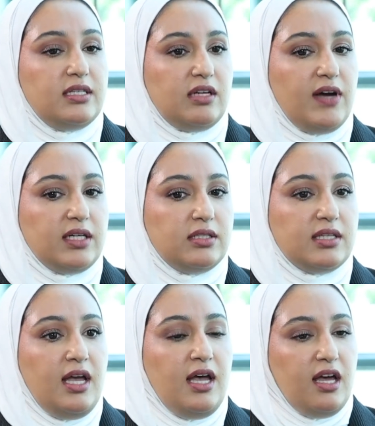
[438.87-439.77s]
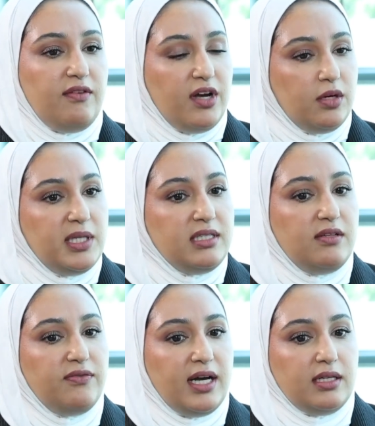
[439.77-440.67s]
factors. Environmental
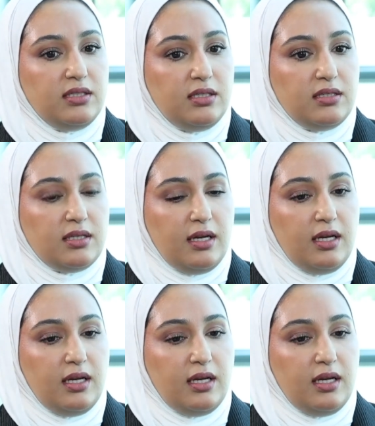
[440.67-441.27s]
factors